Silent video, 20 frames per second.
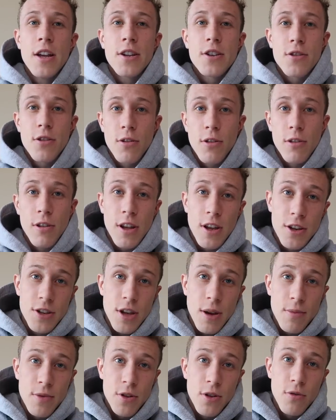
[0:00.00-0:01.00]
So the
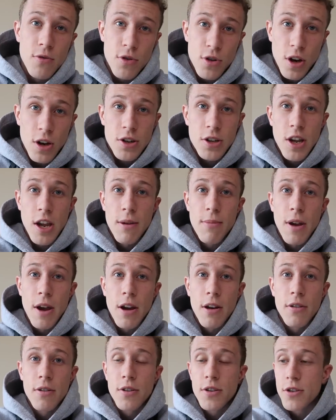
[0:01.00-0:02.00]
latest episode just came
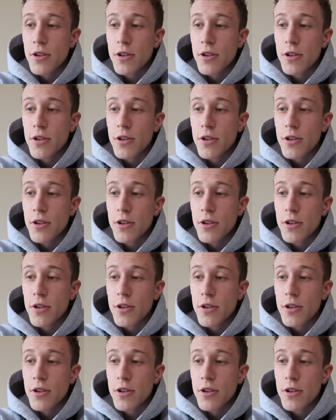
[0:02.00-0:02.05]
out,